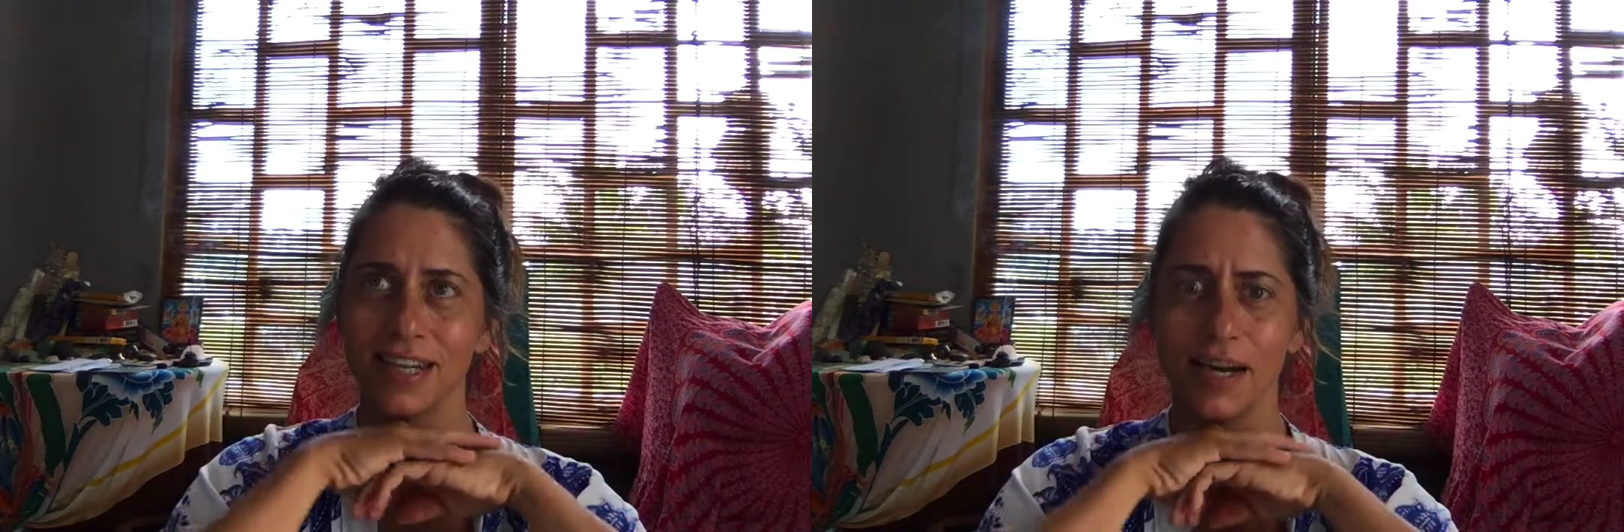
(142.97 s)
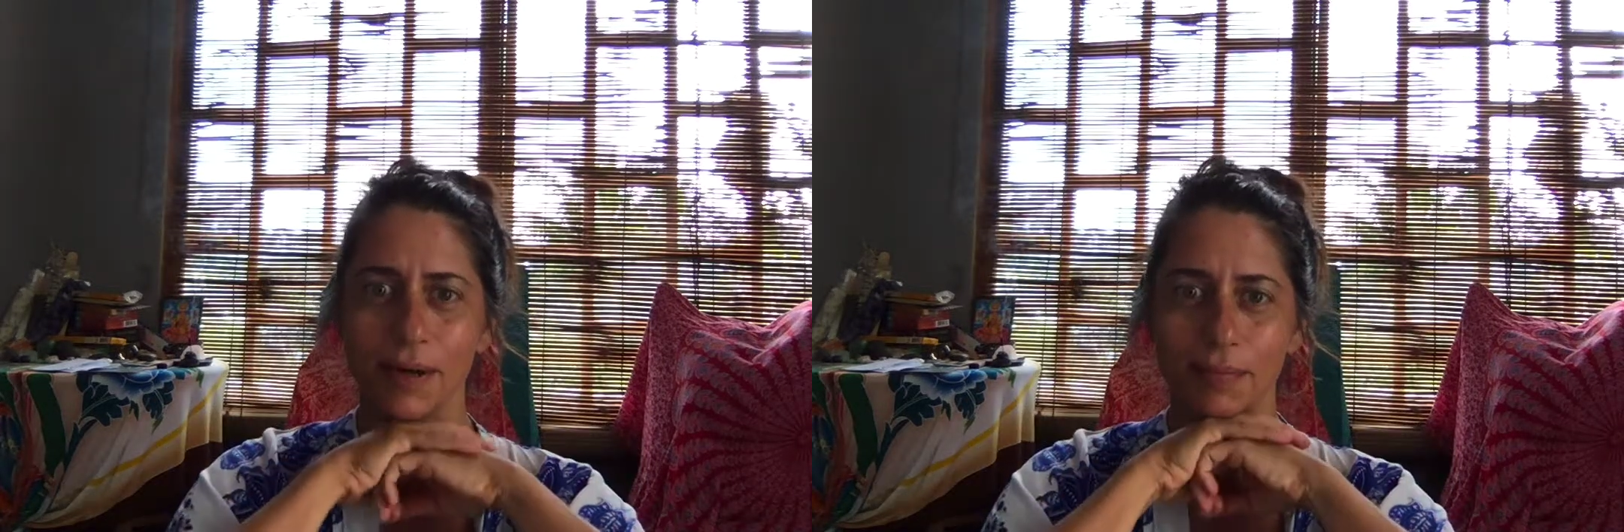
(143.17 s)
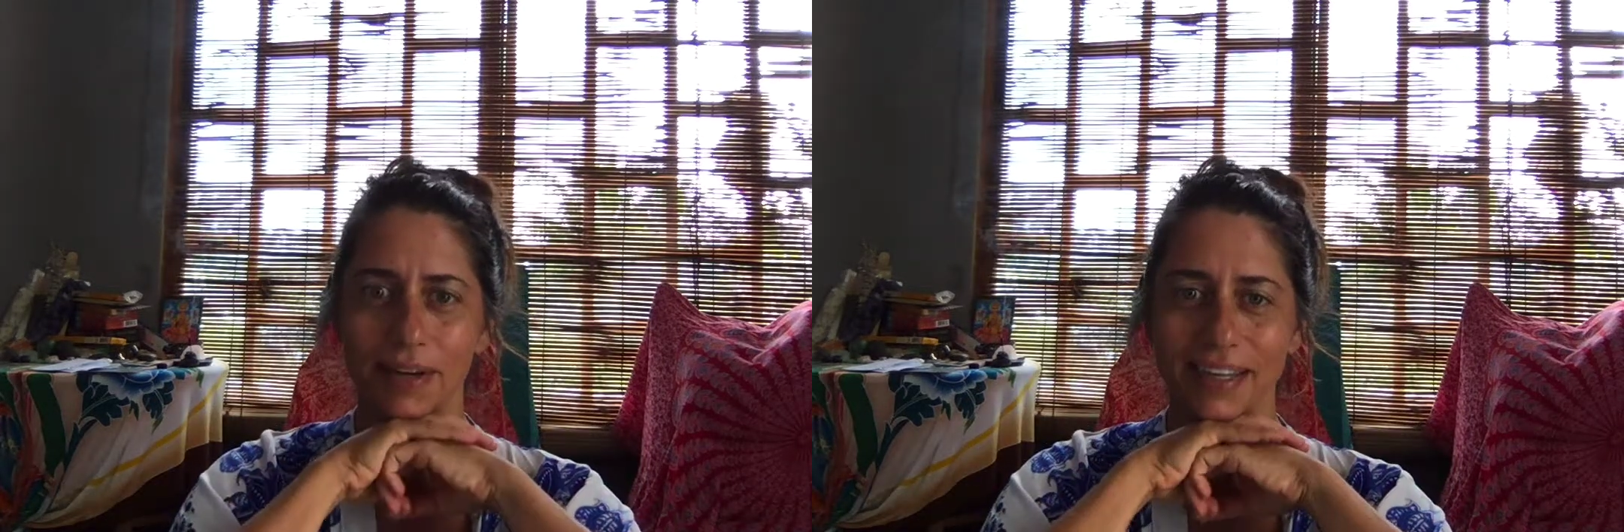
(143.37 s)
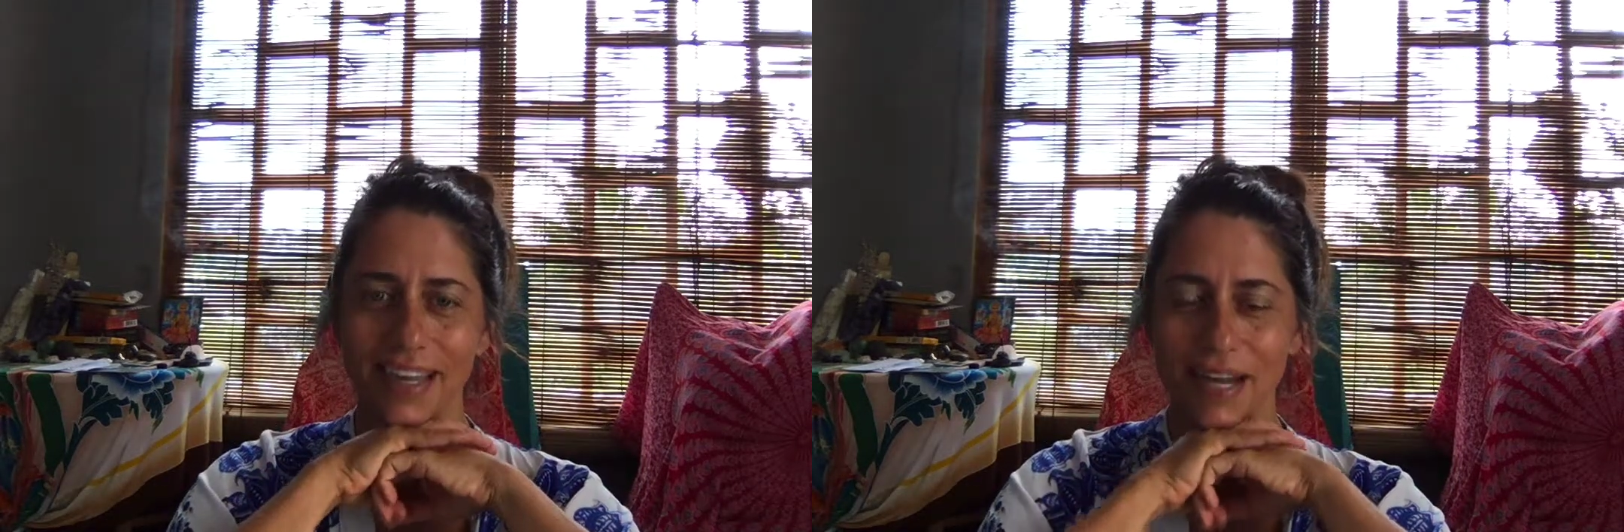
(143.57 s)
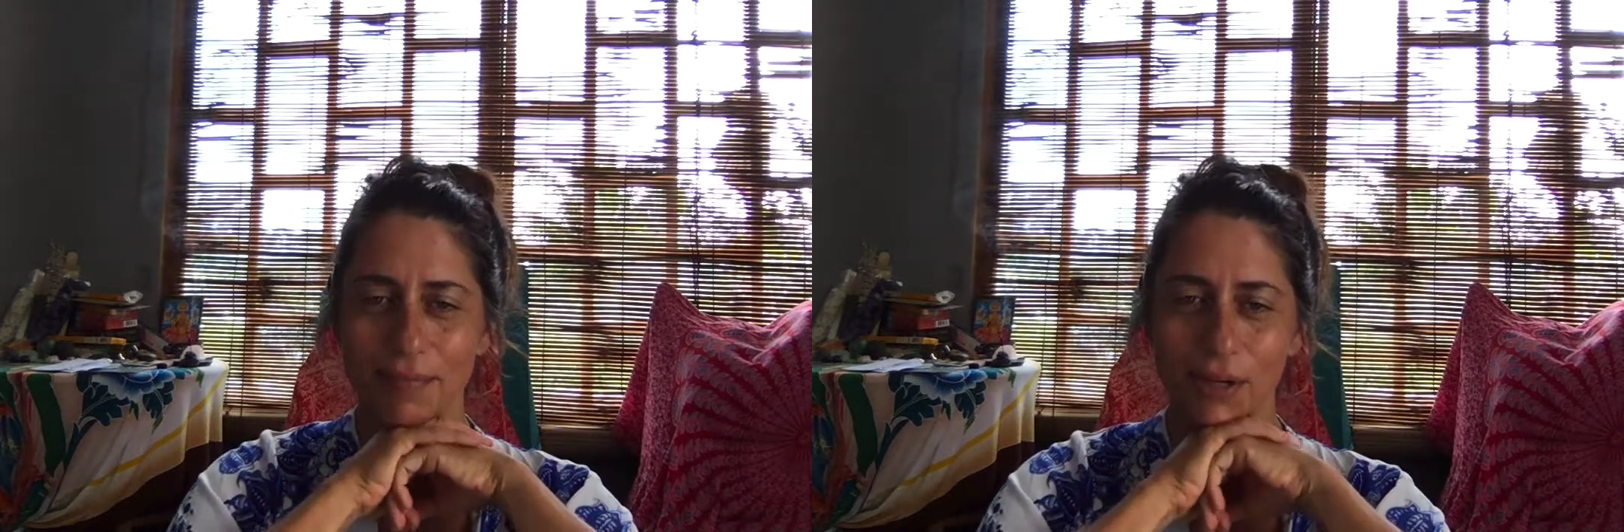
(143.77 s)
I
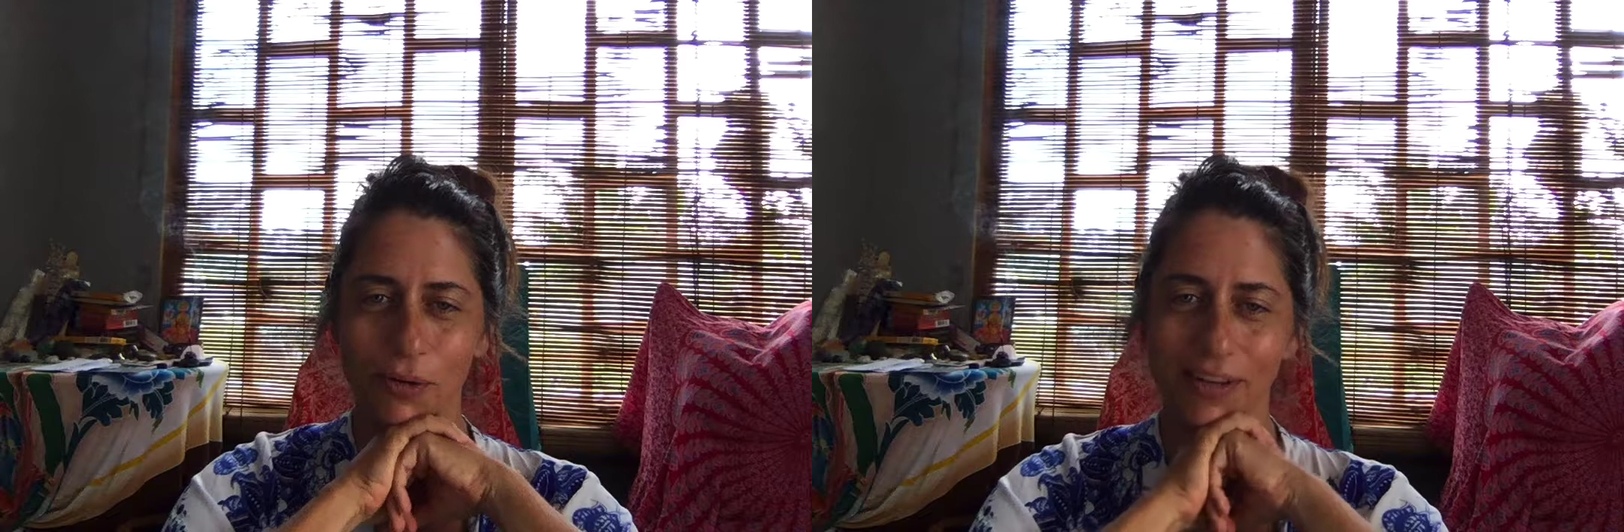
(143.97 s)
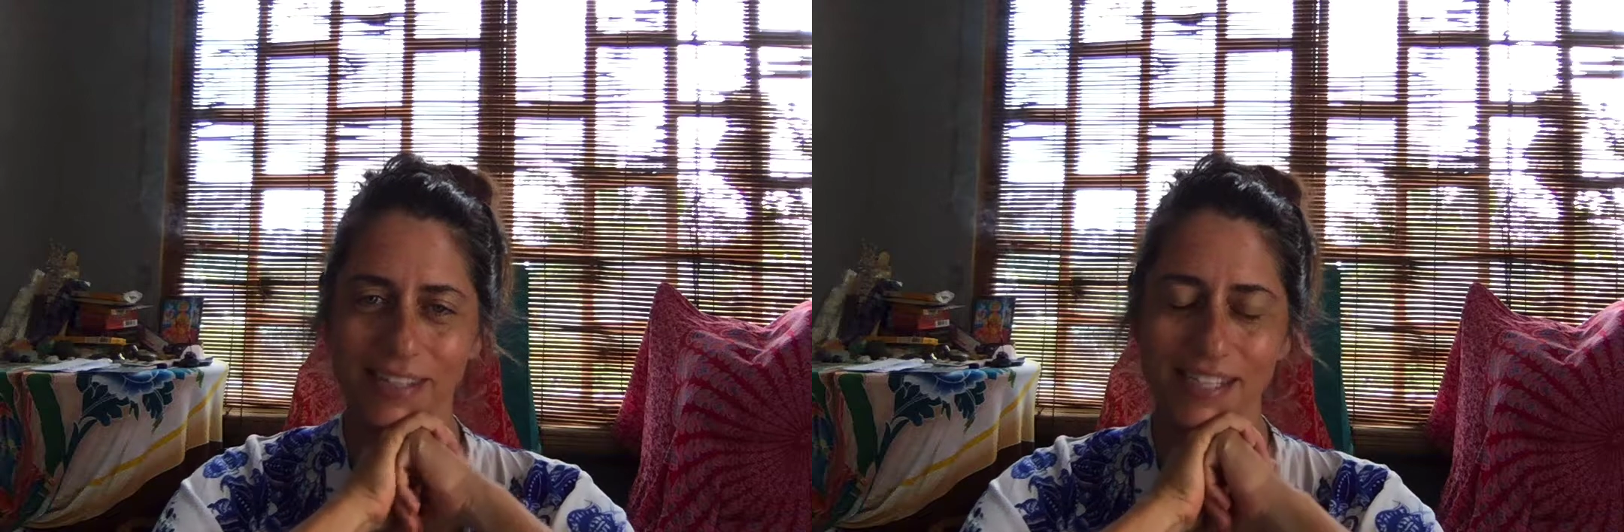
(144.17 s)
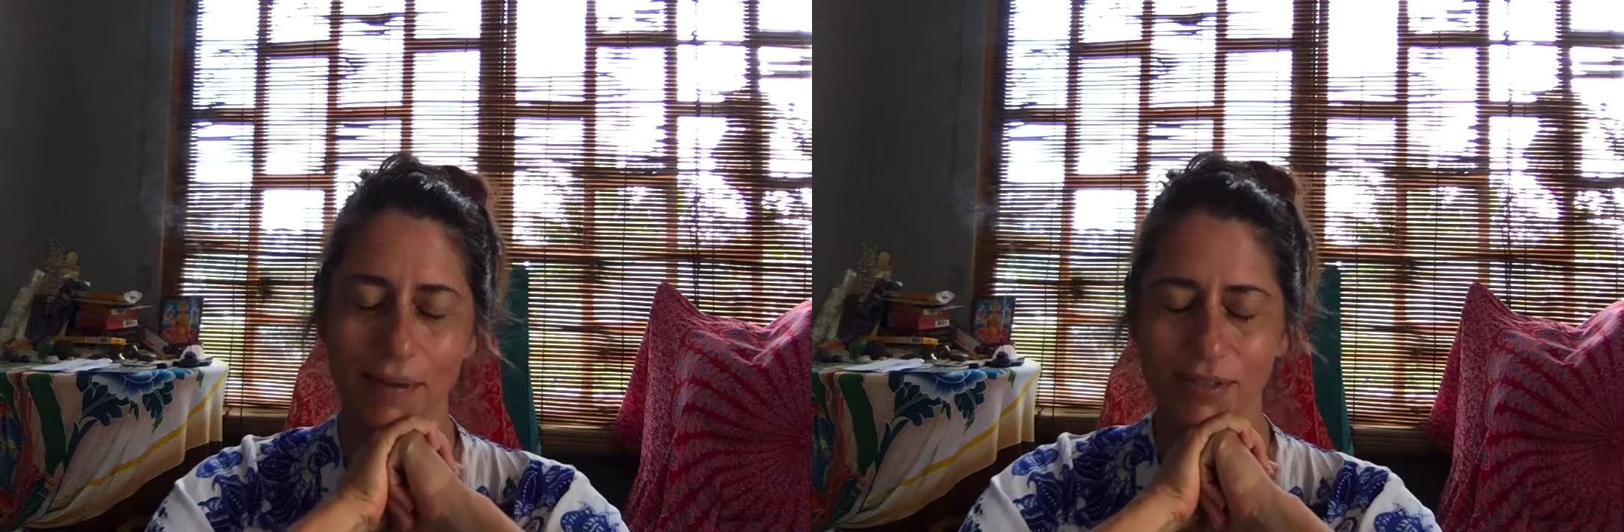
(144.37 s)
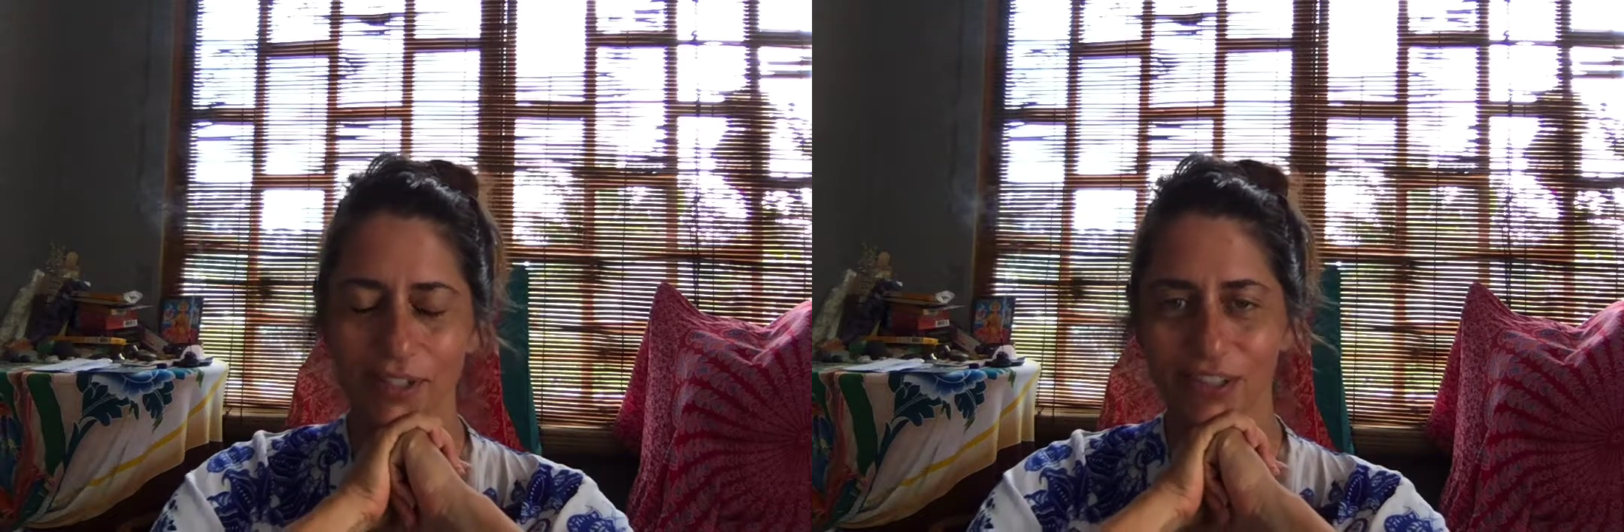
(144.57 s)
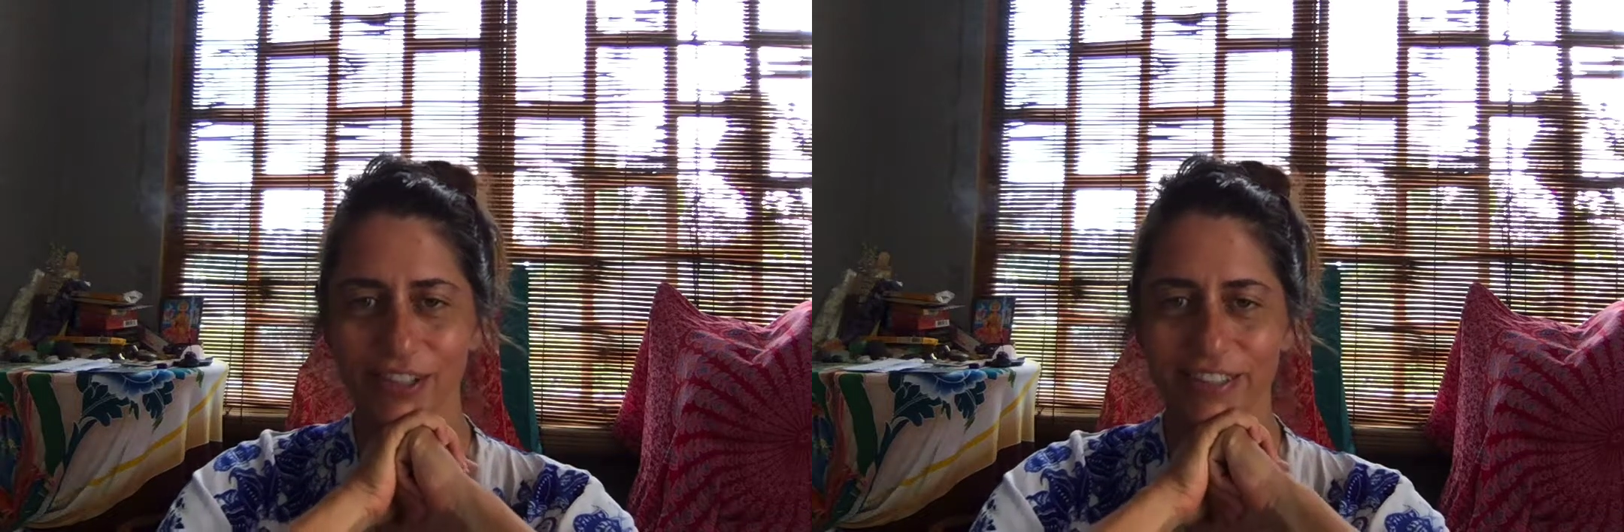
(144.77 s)
can be quite skeptical